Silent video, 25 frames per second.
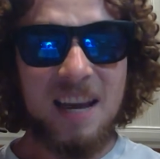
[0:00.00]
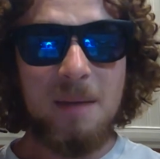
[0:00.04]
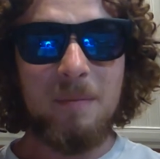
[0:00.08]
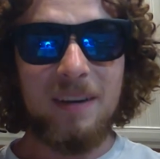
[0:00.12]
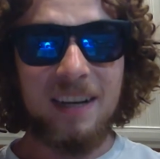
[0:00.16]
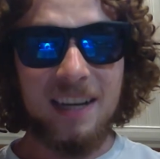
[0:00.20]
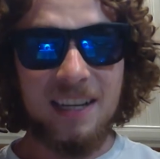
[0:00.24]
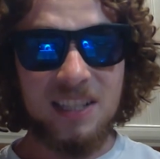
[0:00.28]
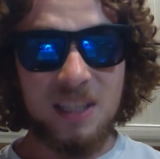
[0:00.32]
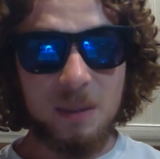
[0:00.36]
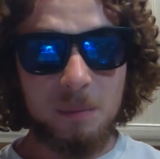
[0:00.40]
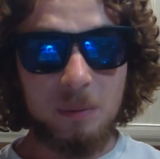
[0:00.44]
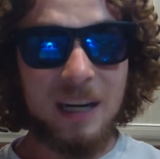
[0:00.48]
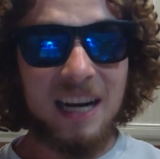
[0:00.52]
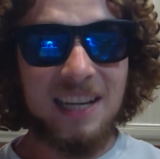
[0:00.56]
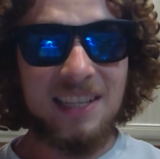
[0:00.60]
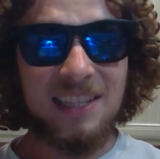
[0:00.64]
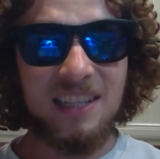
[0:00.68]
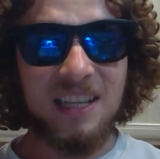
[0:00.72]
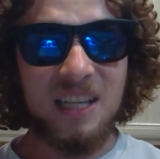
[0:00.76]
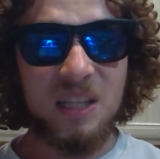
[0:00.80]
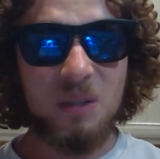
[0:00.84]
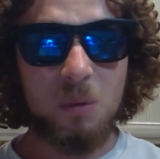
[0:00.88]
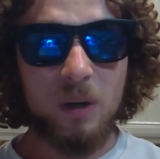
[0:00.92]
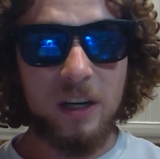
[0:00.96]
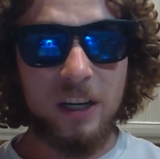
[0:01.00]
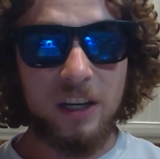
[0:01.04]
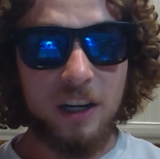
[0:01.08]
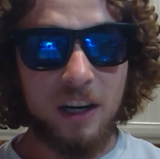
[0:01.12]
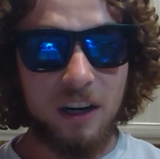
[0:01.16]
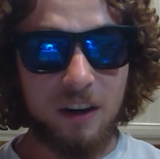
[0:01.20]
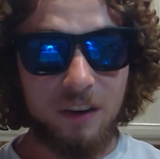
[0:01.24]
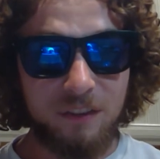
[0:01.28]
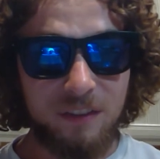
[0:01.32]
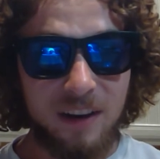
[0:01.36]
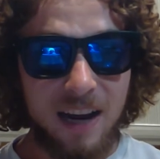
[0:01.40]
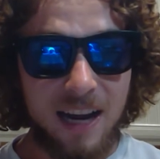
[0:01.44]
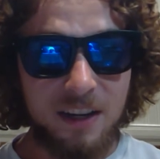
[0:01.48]
Because the present is where you're
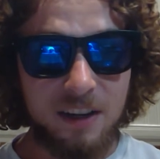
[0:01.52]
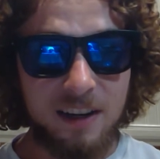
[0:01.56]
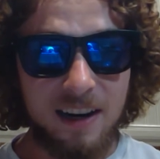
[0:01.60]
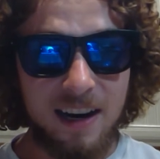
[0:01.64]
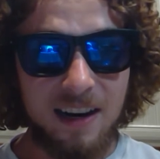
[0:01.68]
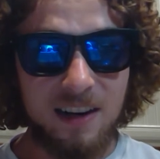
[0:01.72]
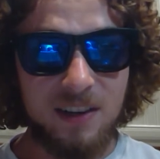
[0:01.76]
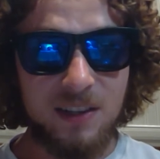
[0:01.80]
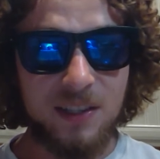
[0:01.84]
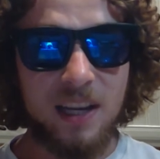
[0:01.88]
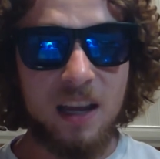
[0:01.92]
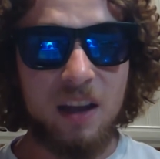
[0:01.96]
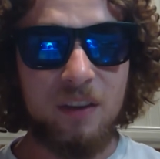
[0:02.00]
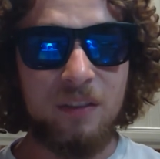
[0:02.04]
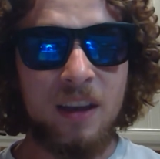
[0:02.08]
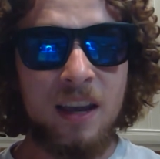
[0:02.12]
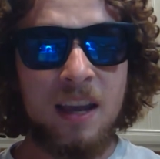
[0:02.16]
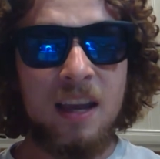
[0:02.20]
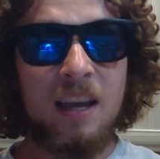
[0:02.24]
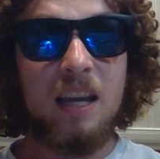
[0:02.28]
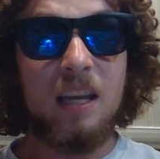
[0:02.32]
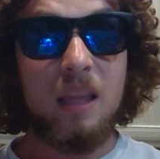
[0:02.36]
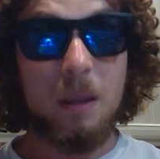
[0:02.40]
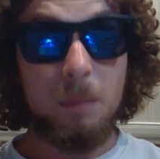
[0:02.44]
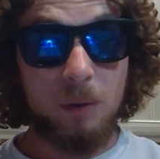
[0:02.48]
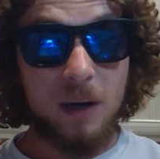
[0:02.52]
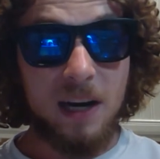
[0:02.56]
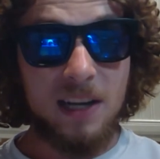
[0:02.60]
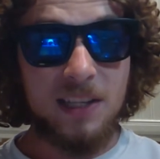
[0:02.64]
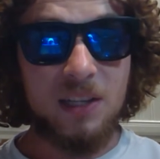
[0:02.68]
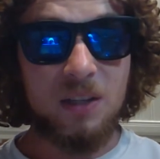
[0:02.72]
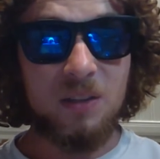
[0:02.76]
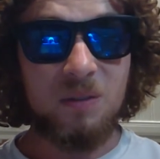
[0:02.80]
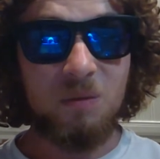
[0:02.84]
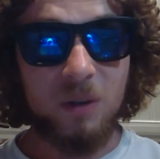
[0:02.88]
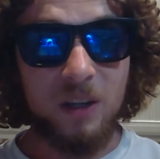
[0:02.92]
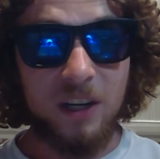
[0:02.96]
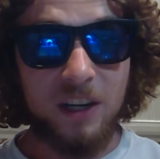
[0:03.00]
going to find your higher self, and the
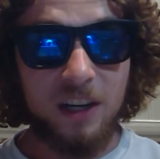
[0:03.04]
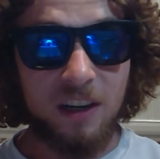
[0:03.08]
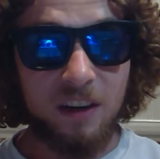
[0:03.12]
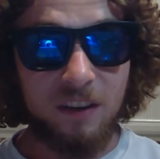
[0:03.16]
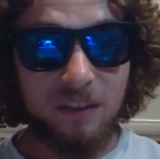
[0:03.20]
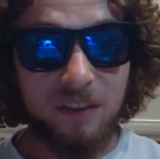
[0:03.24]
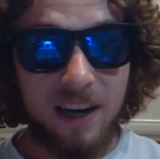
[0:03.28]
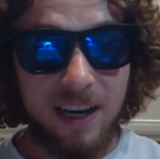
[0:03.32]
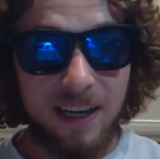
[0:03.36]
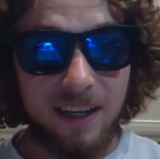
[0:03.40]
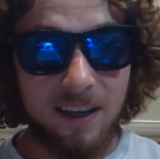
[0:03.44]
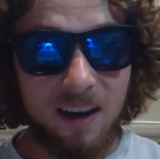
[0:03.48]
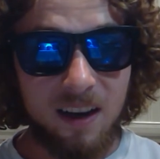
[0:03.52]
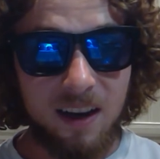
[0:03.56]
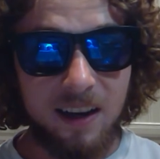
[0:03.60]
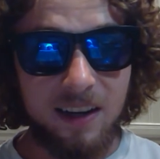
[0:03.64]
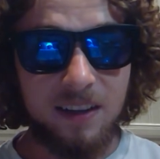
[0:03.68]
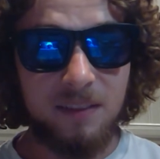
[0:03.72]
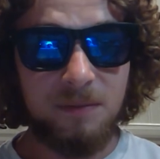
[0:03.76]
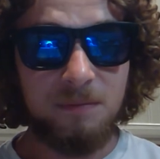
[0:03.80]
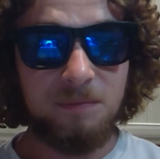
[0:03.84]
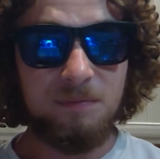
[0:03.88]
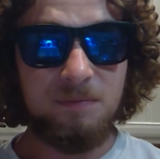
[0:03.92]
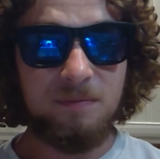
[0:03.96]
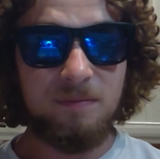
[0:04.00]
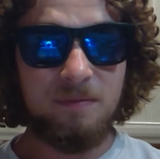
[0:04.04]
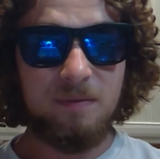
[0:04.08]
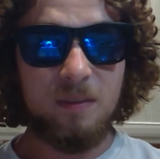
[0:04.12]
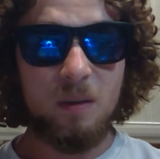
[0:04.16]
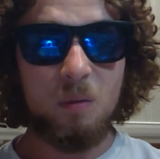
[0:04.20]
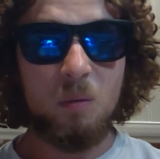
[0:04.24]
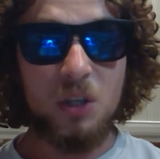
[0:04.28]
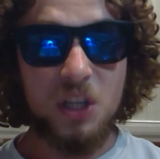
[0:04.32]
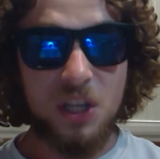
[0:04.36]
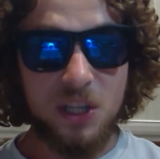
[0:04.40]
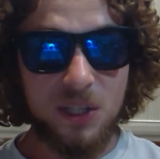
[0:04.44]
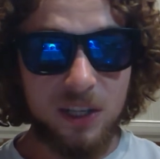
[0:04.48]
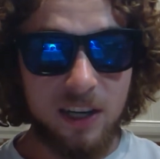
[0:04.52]
present is where you're going to find God,
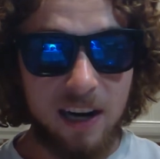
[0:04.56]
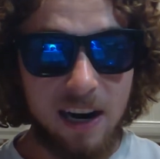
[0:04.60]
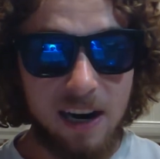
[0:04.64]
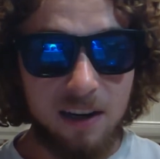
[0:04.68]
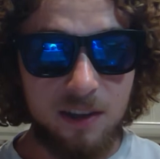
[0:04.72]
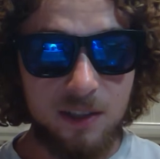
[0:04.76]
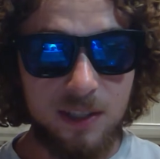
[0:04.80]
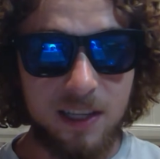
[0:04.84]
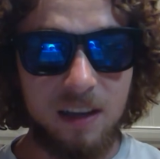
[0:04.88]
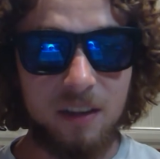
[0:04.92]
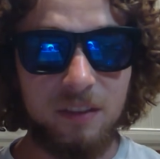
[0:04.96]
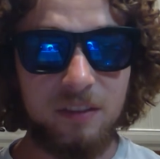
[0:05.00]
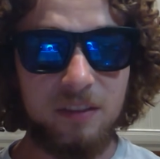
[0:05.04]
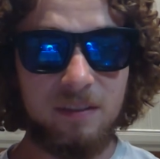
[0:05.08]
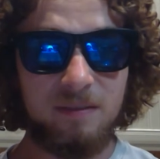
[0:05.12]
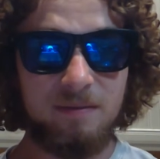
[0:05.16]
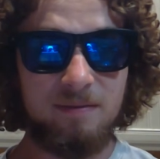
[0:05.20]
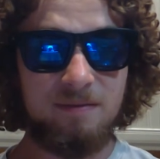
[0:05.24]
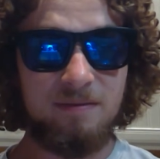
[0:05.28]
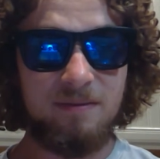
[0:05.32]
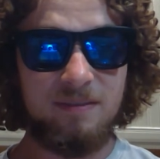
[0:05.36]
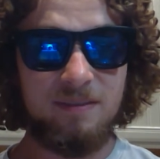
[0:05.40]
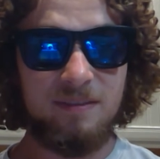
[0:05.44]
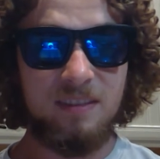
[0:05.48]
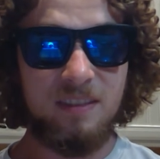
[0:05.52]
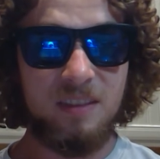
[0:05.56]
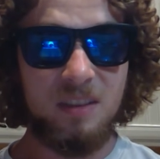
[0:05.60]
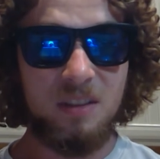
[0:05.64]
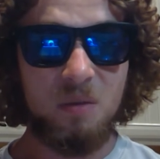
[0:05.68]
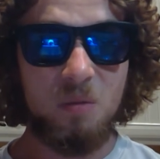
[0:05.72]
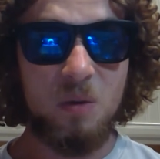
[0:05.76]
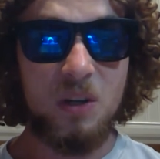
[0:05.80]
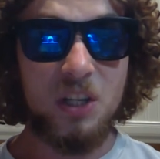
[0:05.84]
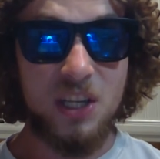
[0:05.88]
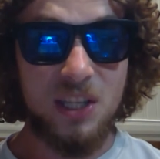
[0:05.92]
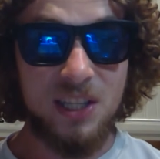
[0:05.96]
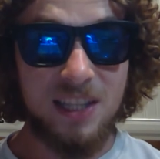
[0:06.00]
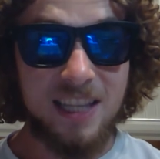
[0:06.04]
which is your higher self,
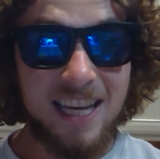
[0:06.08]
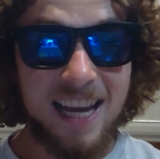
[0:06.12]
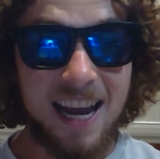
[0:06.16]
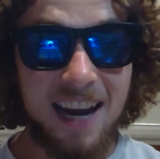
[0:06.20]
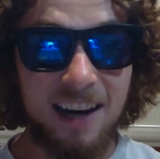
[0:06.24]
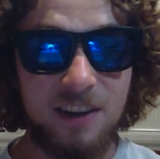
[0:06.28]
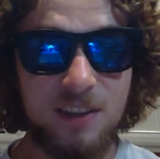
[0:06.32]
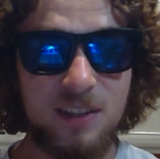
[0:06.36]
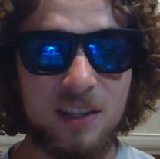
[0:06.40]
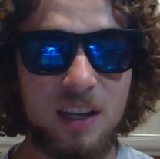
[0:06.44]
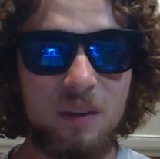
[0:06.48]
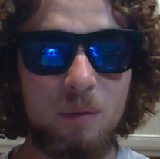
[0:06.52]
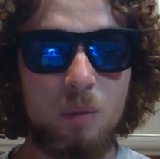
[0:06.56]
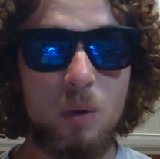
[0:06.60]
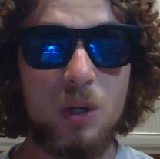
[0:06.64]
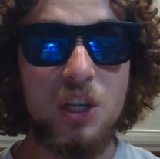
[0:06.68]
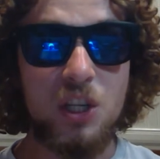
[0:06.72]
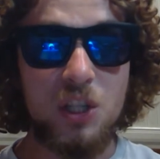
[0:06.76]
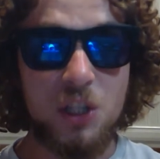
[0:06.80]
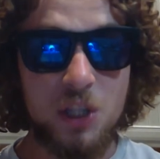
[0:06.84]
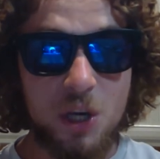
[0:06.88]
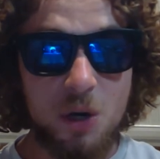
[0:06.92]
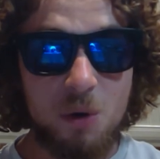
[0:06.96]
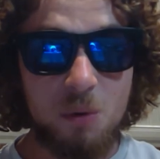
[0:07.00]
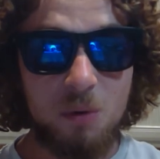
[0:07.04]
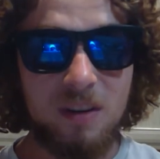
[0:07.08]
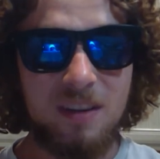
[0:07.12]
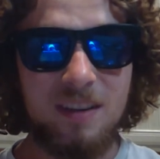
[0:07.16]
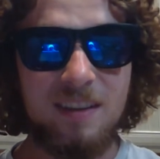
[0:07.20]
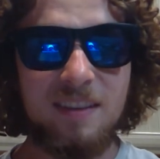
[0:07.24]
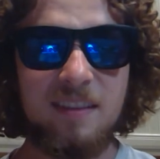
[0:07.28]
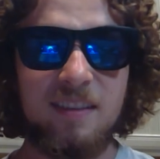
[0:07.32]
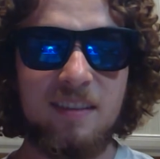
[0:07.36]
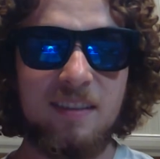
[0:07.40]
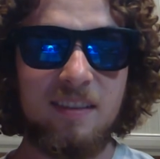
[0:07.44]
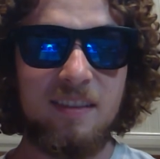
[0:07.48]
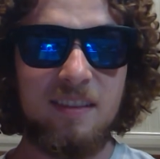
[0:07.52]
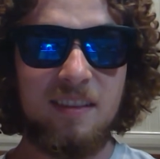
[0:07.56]
which is the higher self, which is you.
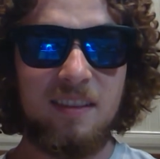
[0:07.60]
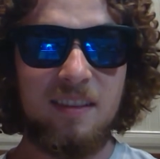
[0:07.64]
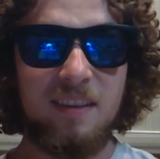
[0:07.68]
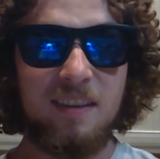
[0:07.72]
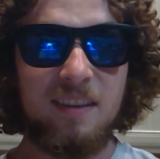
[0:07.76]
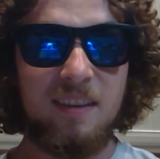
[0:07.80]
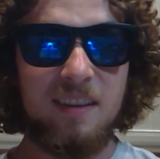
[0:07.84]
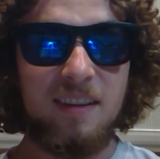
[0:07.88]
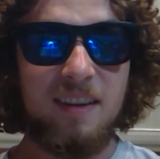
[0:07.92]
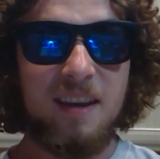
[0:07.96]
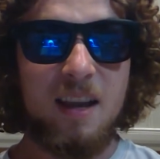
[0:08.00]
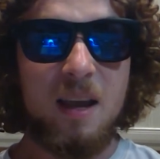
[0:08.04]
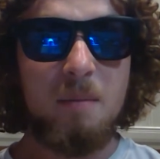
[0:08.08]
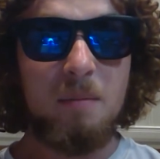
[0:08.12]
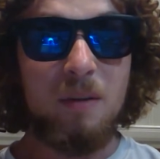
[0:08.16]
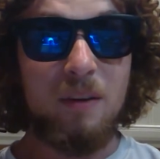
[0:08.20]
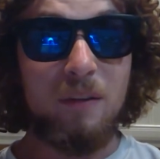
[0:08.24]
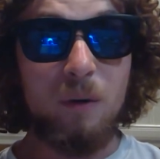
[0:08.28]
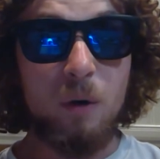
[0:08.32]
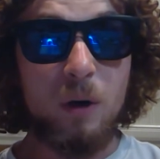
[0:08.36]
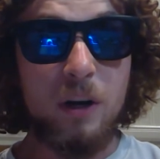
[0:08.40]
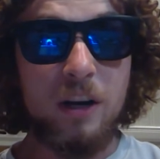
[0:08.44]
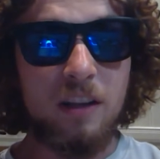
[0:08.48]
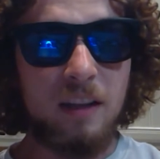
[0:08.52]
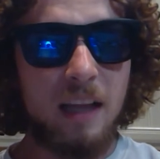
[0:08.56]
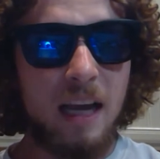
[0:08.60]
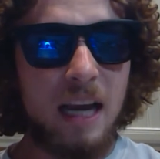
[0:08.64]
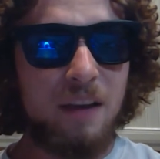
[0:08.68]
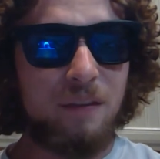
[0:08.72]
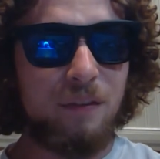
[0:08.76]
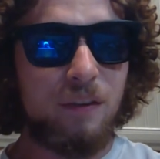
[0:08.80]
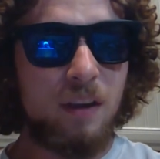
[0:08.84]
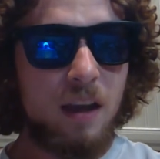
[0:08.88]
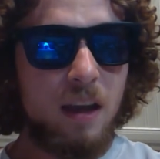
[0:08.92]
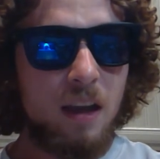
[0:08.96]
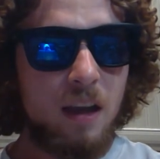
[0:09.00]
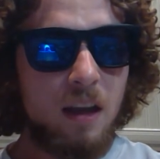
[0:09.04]
Before your life,